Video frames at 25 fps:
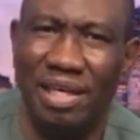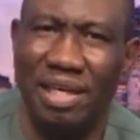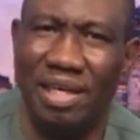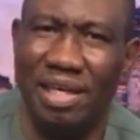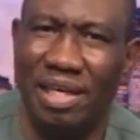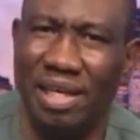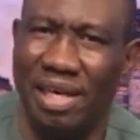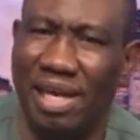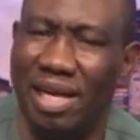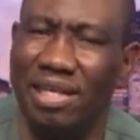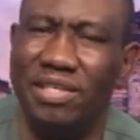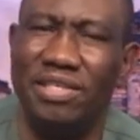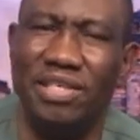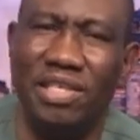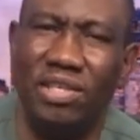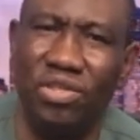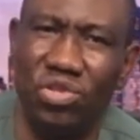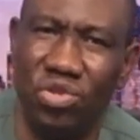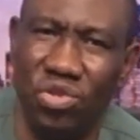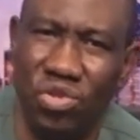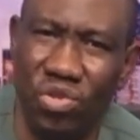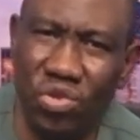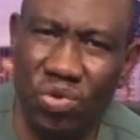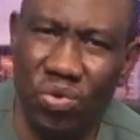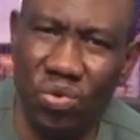can I say
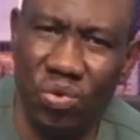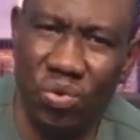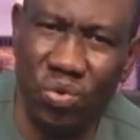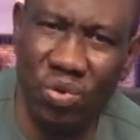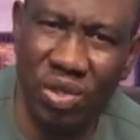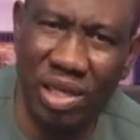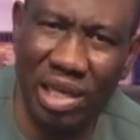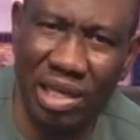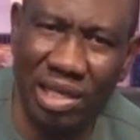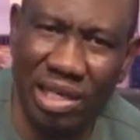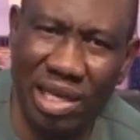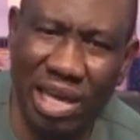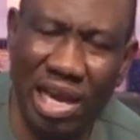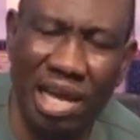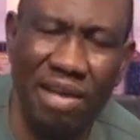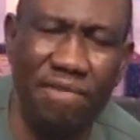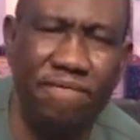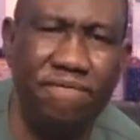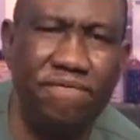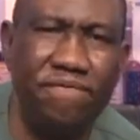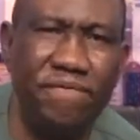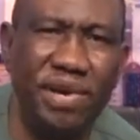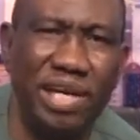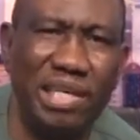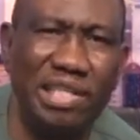to you that their
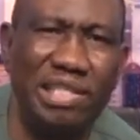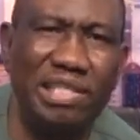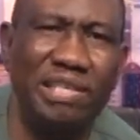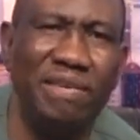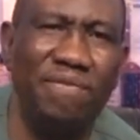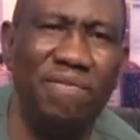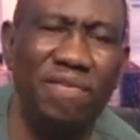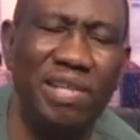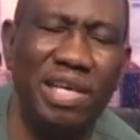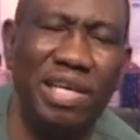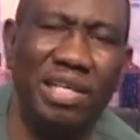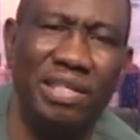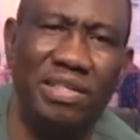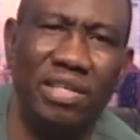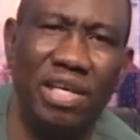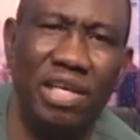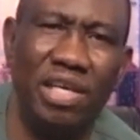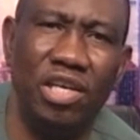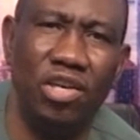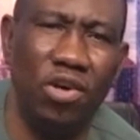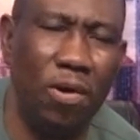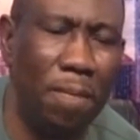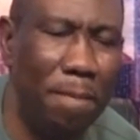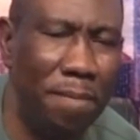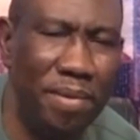effectiveness
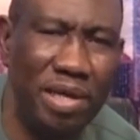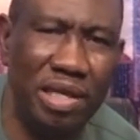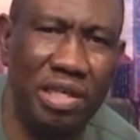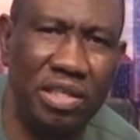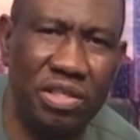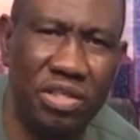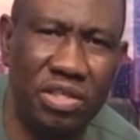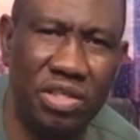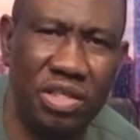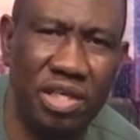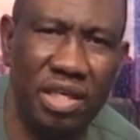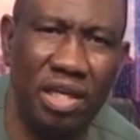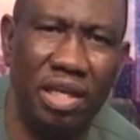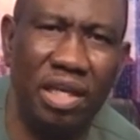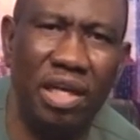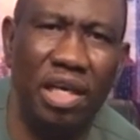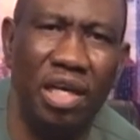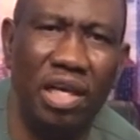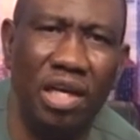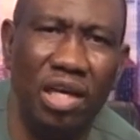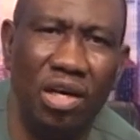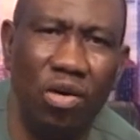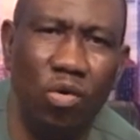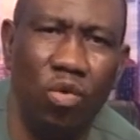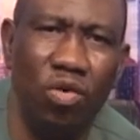in your ministry
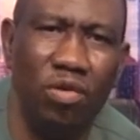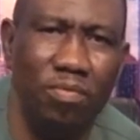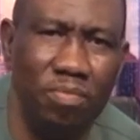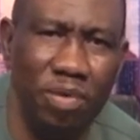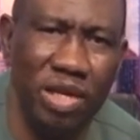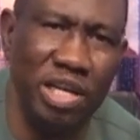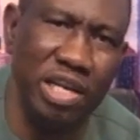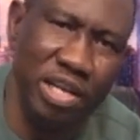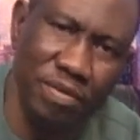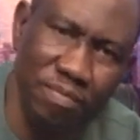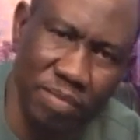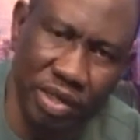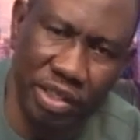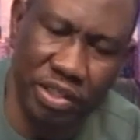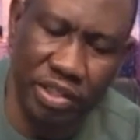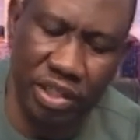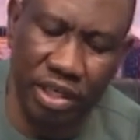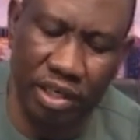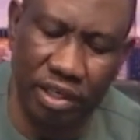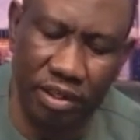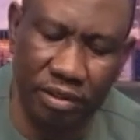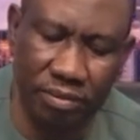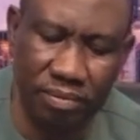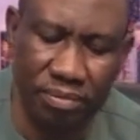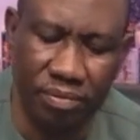will be limited?
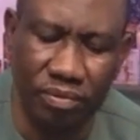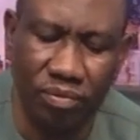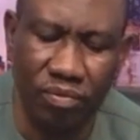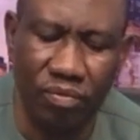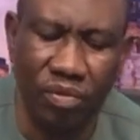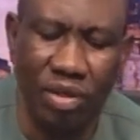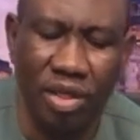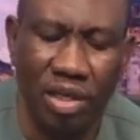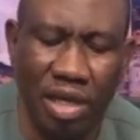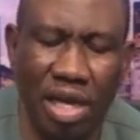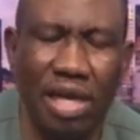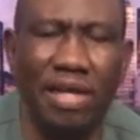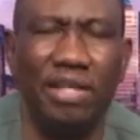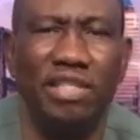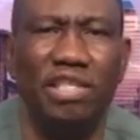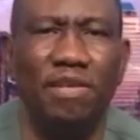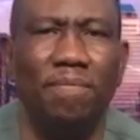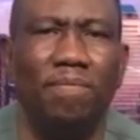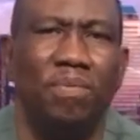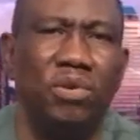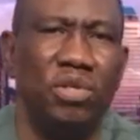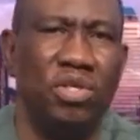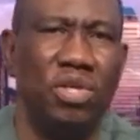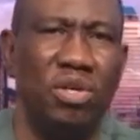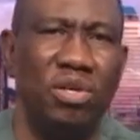Here is a
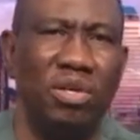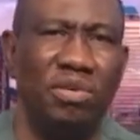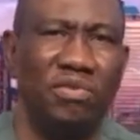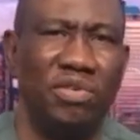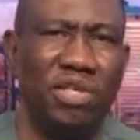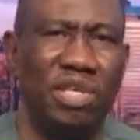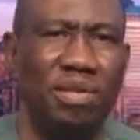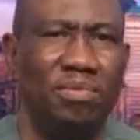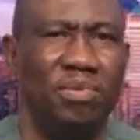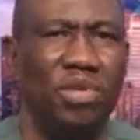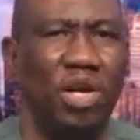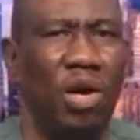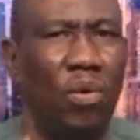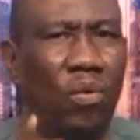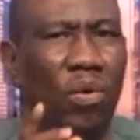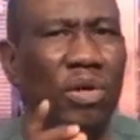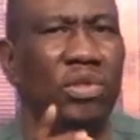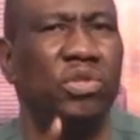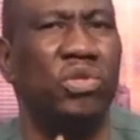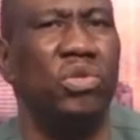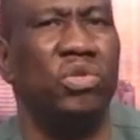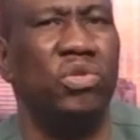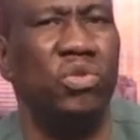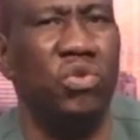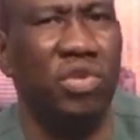portion of scripture I
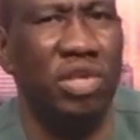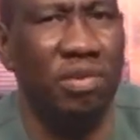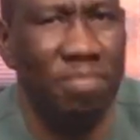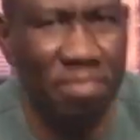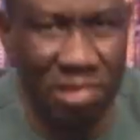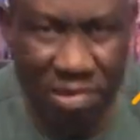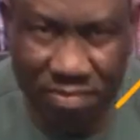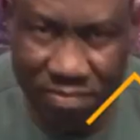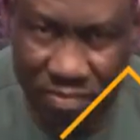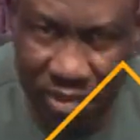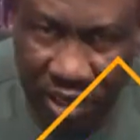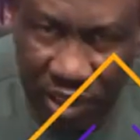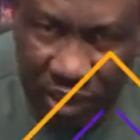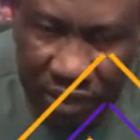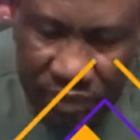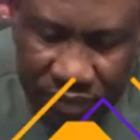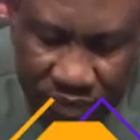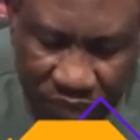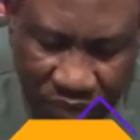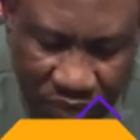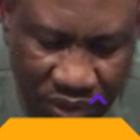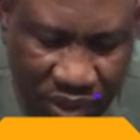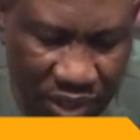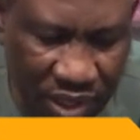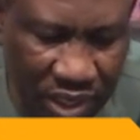want you to remember.
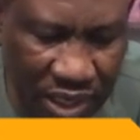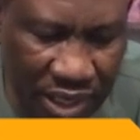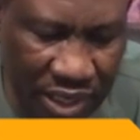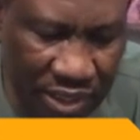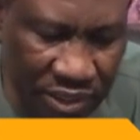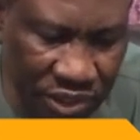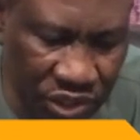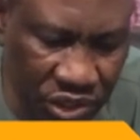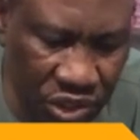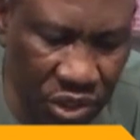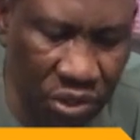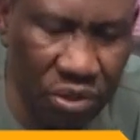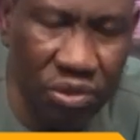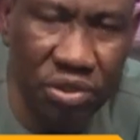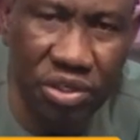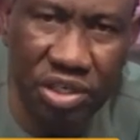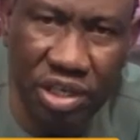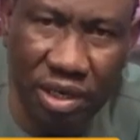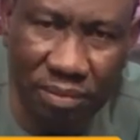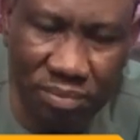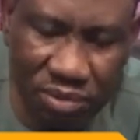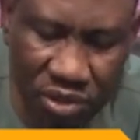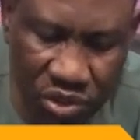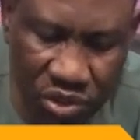In John chapter